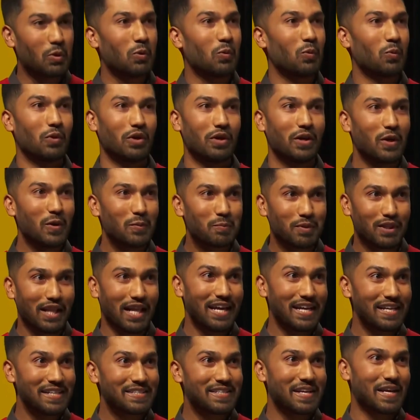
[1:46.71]
What are your
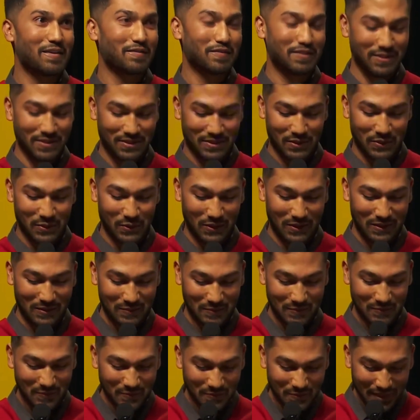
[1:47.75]
plans after school?
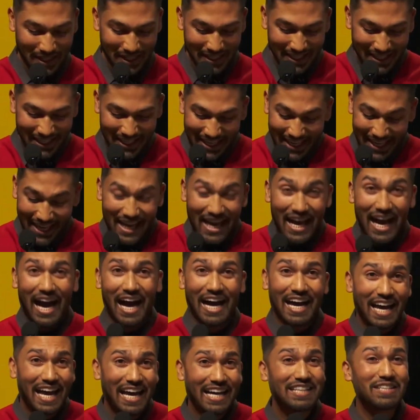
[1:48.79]
I
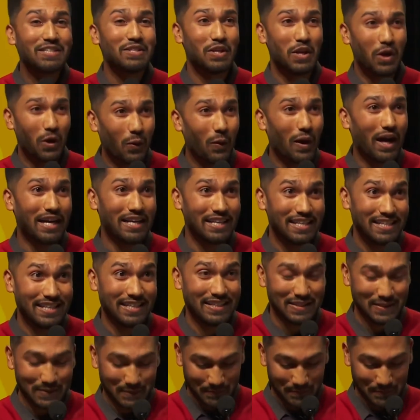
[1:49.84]
had no idea.